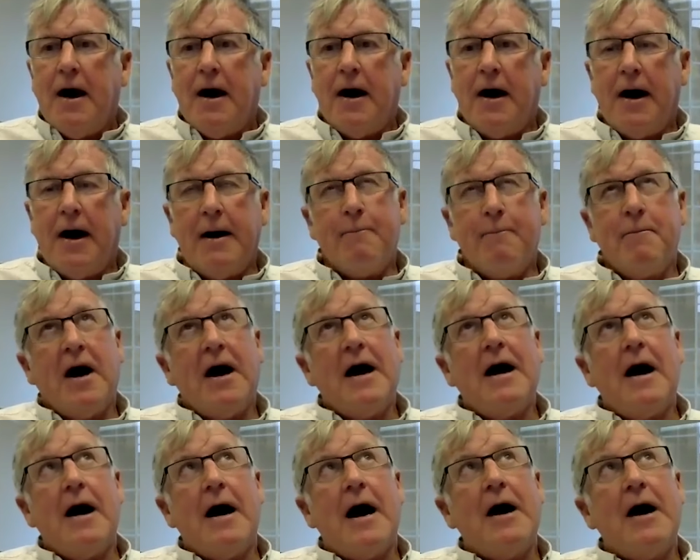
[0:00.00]

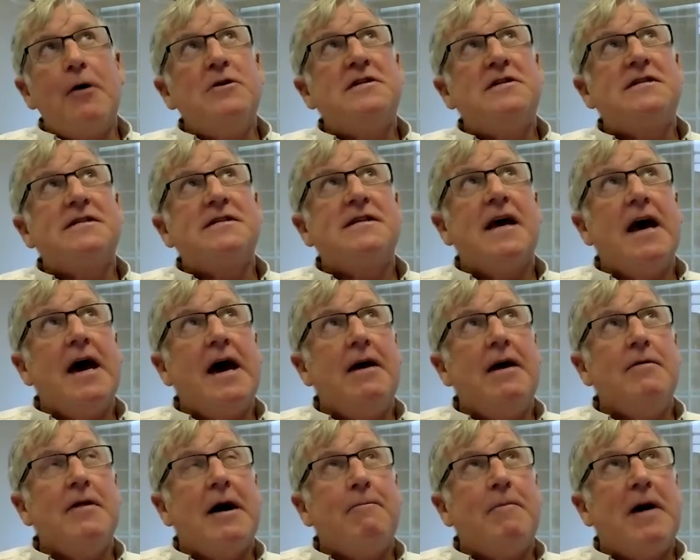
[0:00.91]
I would
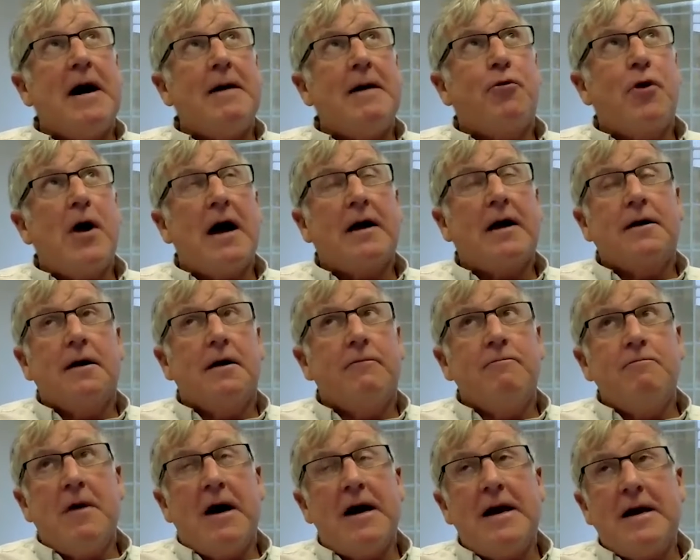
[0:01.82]
say that
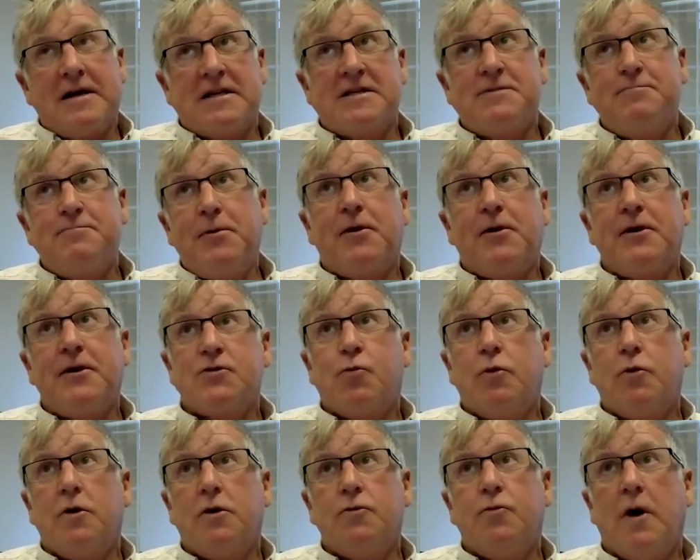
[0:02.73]
my
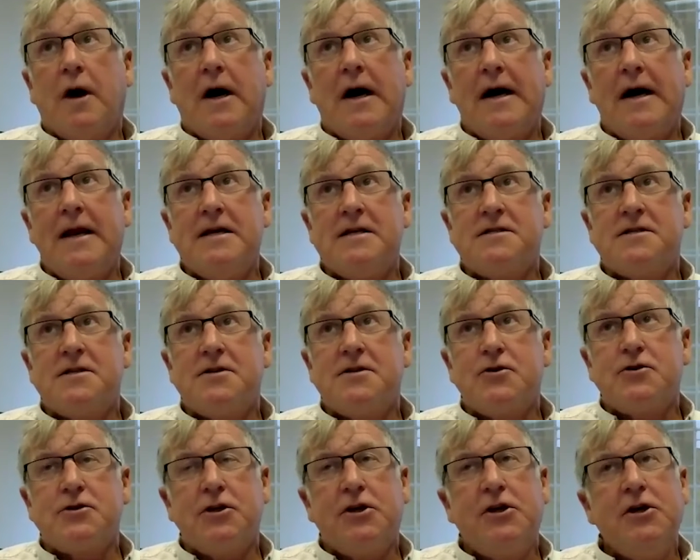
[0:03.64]
experience worldwide is that
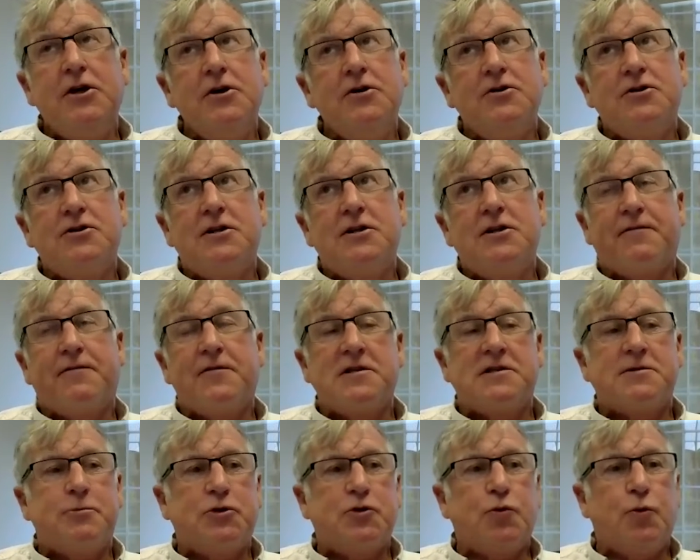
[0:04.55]
there's a huge
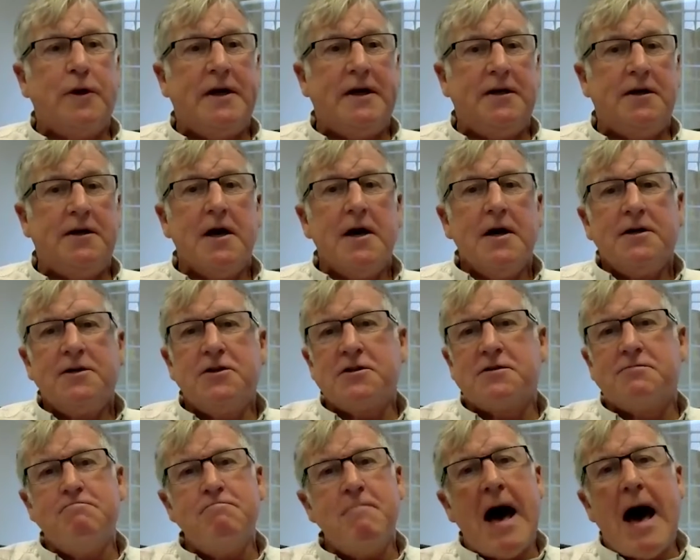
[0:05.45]
difference between
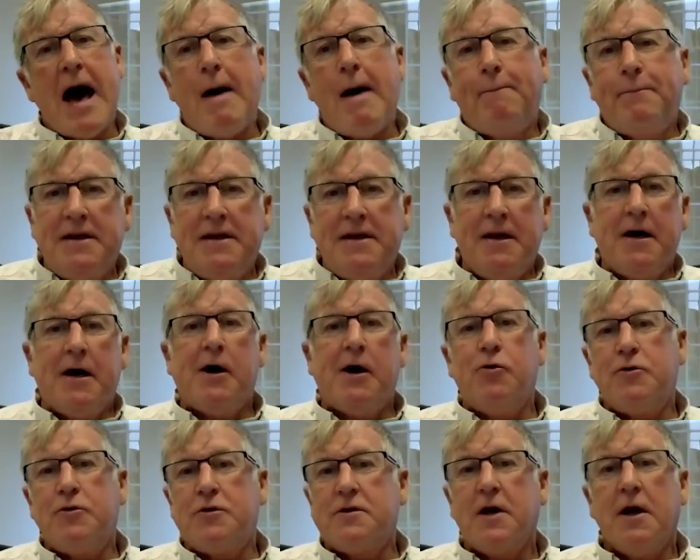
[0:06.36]
just mapping
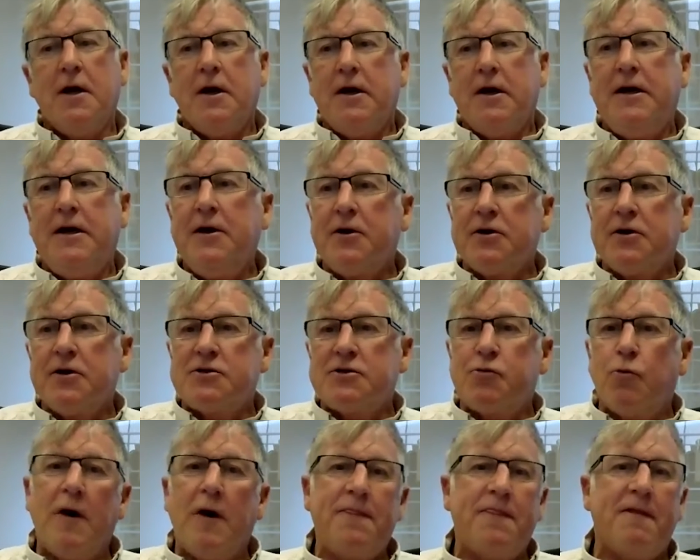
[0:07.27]
out,
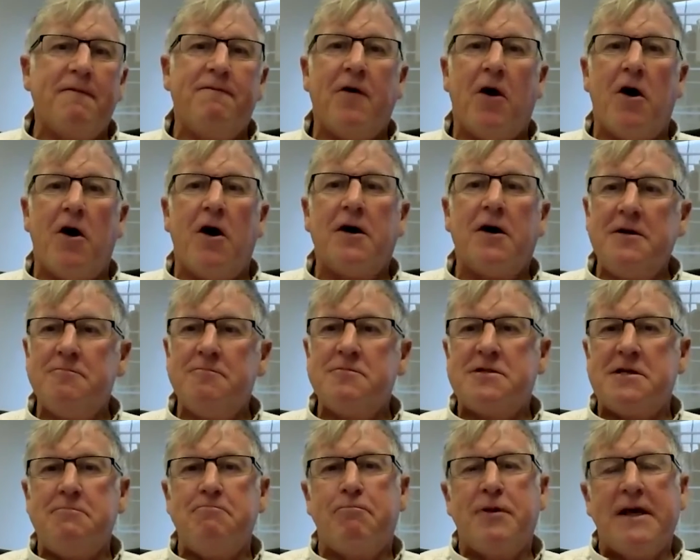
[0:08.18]
here's what the
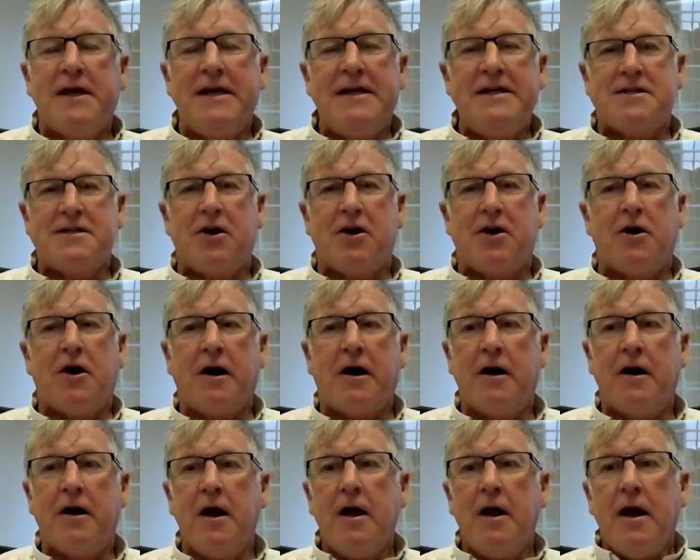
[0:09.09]
volumes in place
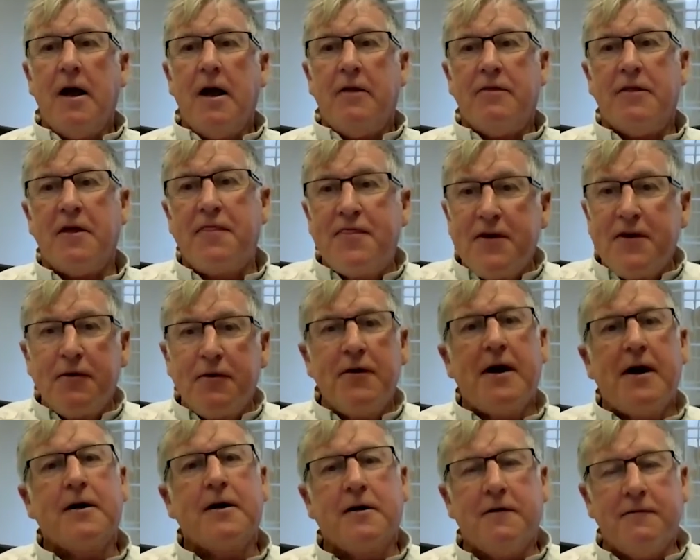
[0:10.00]
are, the
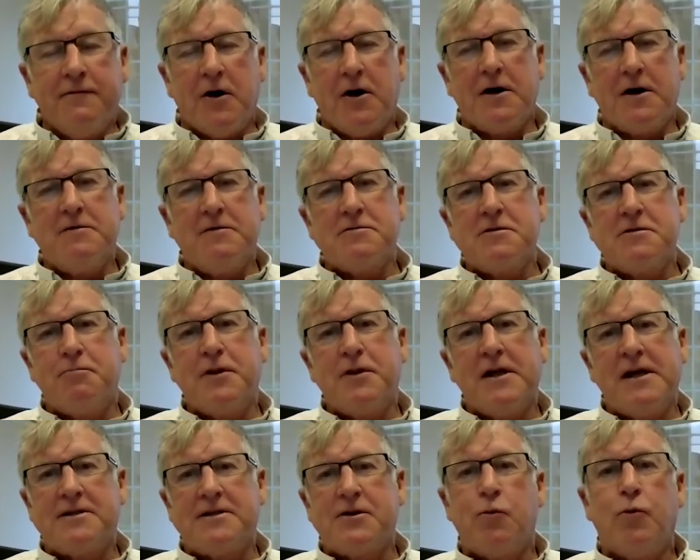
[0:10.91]
theoretical volumes in
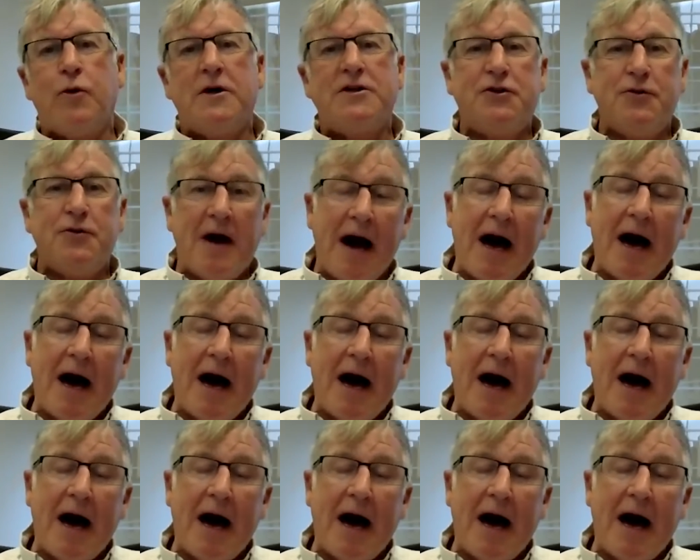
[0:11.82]
place, and what you